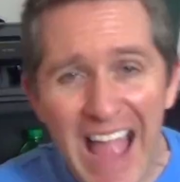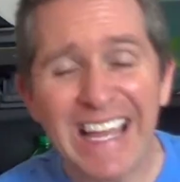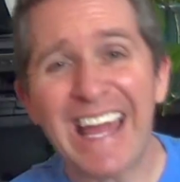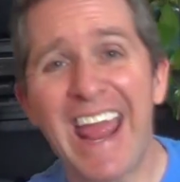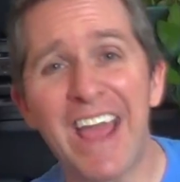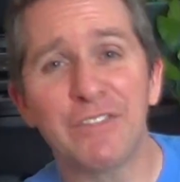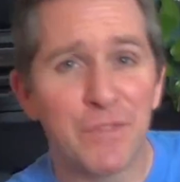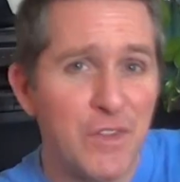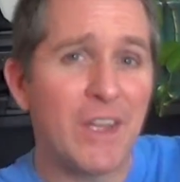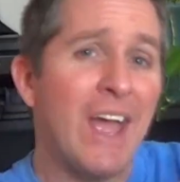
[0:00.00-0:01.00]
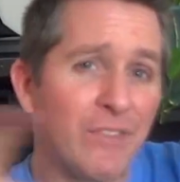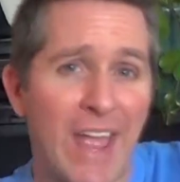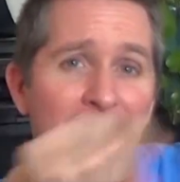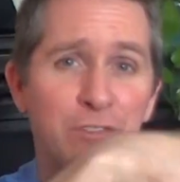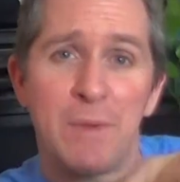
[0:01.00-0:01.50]
I kind of asked for you guys to
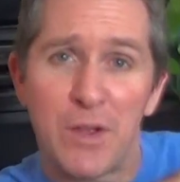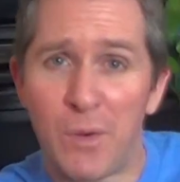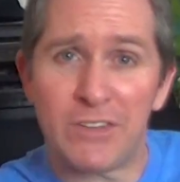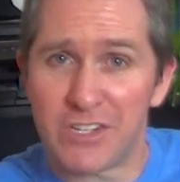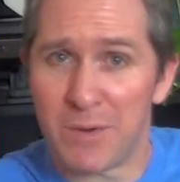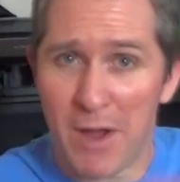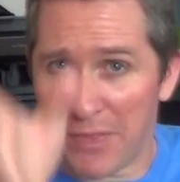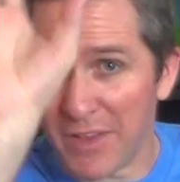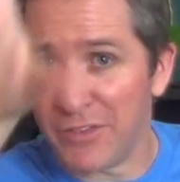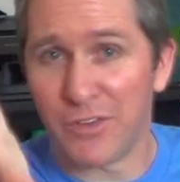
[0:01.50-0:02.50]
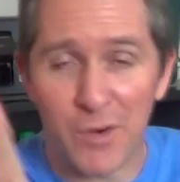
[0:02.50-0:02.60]
ask me a question about this,